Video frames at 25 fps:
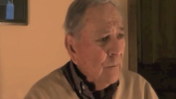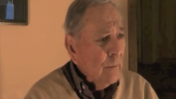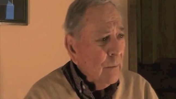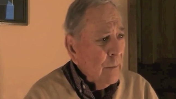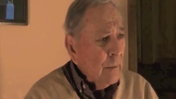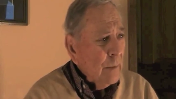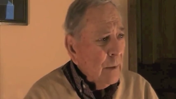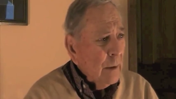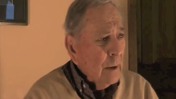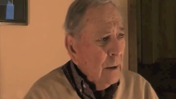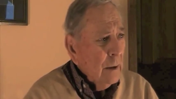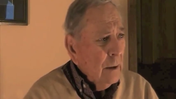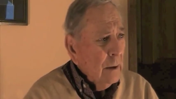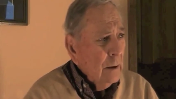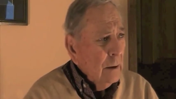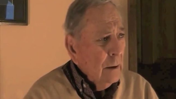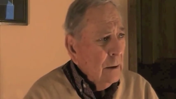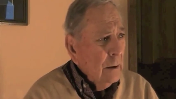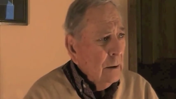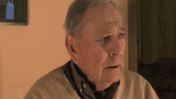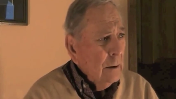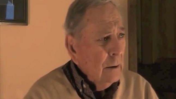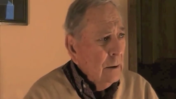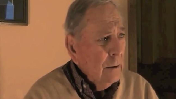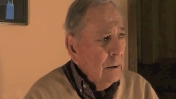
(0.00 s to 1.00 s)

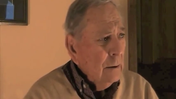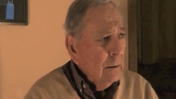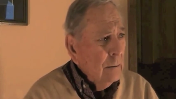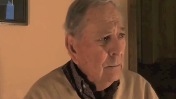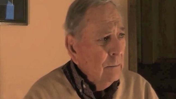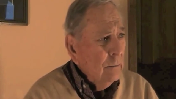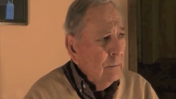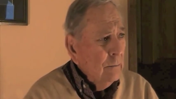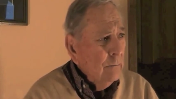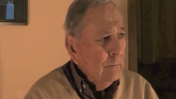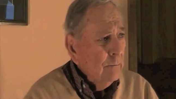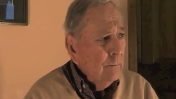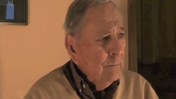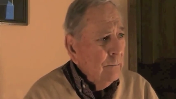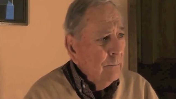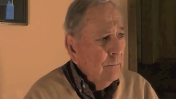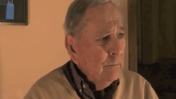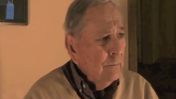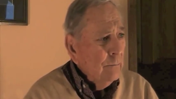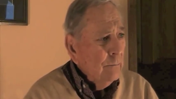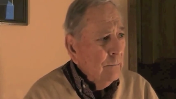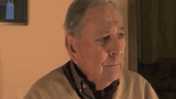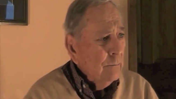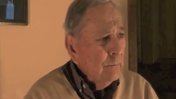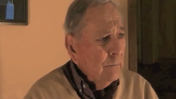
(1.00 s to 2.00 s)

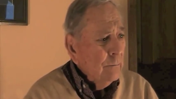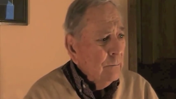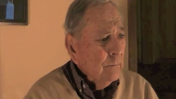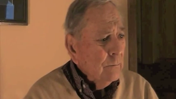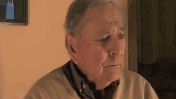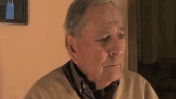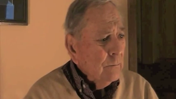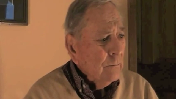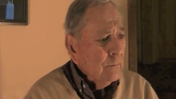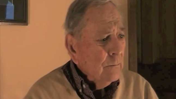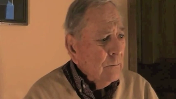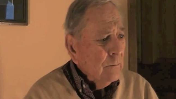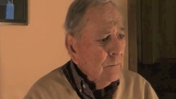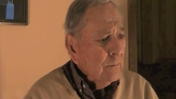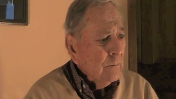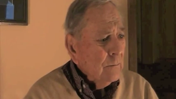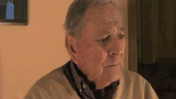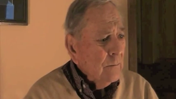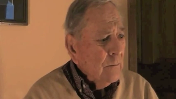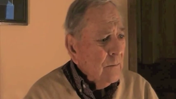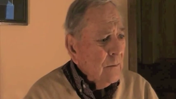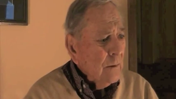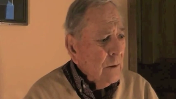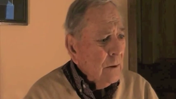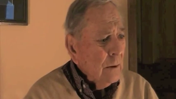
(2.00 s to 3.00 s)

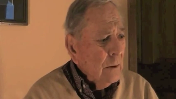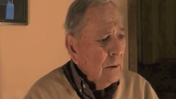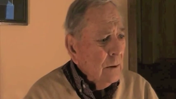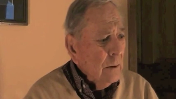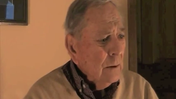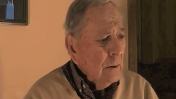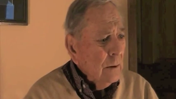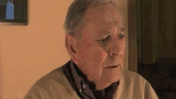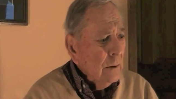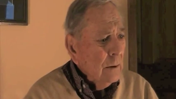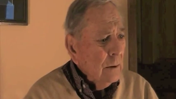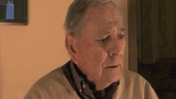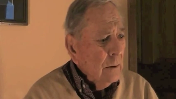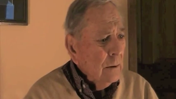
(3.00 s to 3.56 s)
Nothing is said.